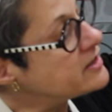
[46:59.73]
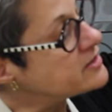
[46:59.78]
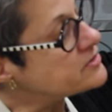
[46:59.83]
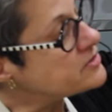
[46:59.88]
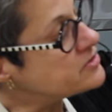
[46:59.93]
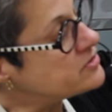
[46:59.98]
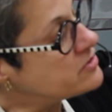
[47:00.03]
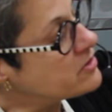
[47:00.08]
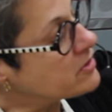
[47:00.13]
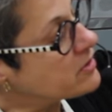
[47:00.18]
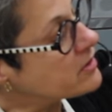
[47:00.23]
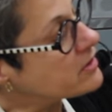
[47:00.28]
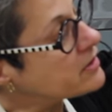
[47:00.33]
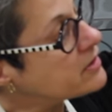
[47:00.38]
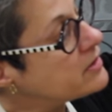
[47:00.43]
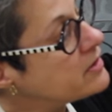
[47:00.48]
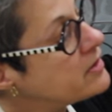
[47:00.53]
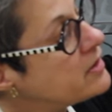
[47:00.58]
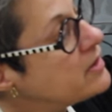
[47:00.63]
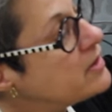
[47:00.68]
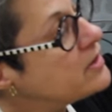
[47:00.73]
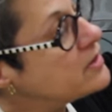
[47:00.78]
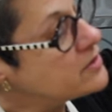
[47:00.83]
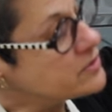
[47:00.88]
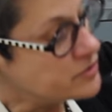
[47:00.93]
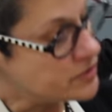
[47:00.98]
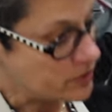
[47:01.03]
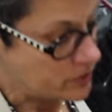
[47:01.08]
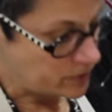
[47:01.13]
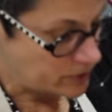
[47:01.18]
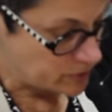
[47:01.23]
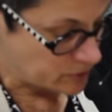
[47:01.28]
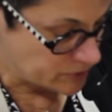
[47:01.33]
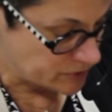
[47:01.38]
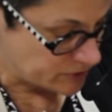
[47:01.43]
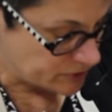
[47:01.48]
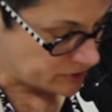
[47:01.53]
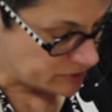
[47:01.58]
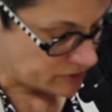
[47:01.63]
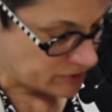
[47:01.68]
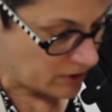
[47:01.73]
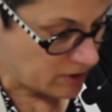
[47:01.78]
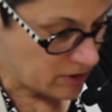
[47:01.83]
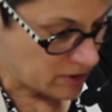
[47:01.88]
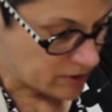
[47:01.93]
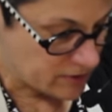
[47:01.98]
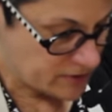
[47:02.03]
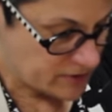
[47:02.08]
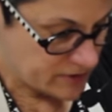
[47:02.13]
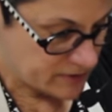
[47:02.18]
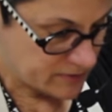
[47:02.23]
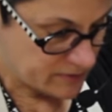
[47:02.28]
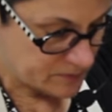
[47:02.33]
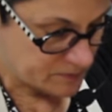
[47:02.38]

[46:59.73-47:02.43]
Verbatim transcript: gets dark. So you start